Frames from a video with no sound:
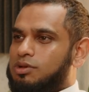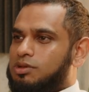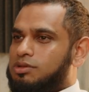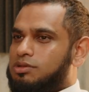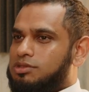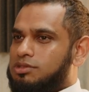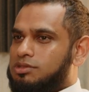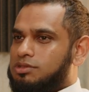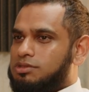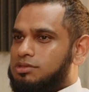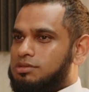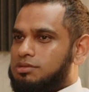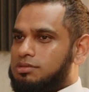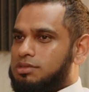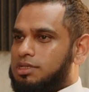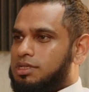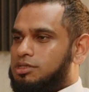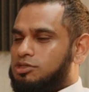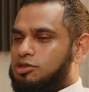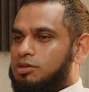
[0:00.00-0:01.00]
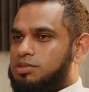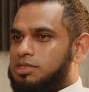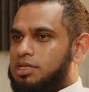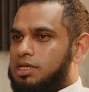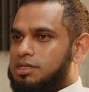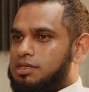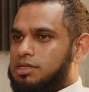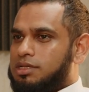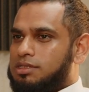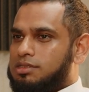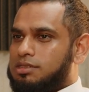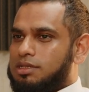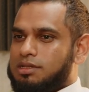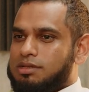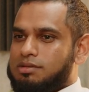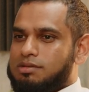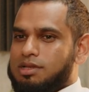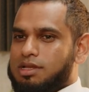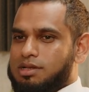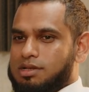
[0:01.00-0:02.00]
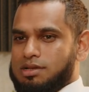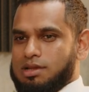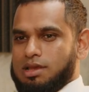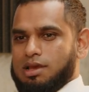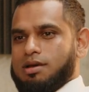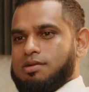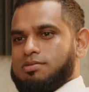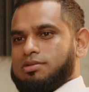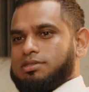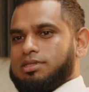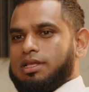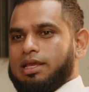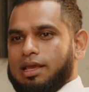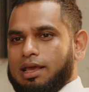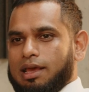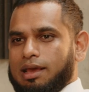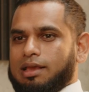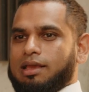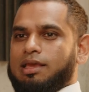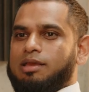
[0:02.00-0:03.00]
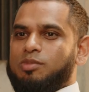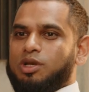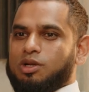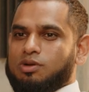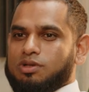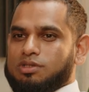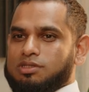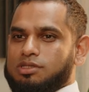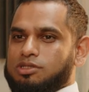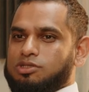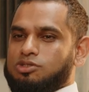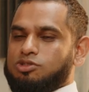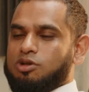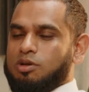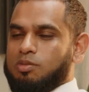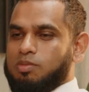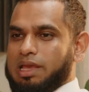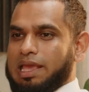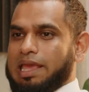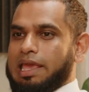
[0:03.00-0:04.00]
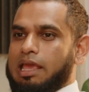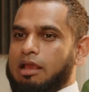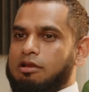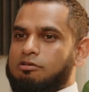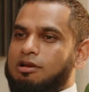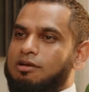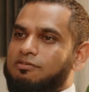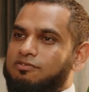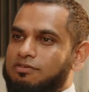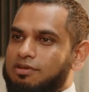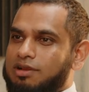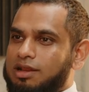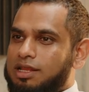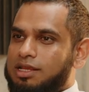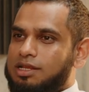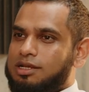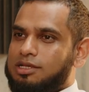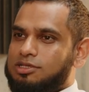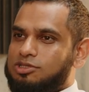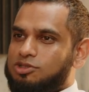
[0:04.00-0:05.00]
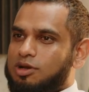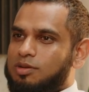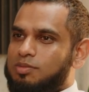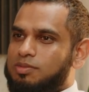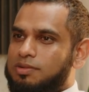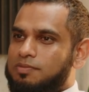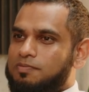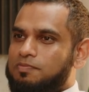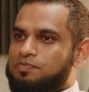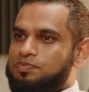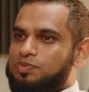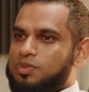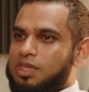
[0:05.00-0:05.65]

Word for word: on in job centers and, and i was like i came across this job aircraft cleaner job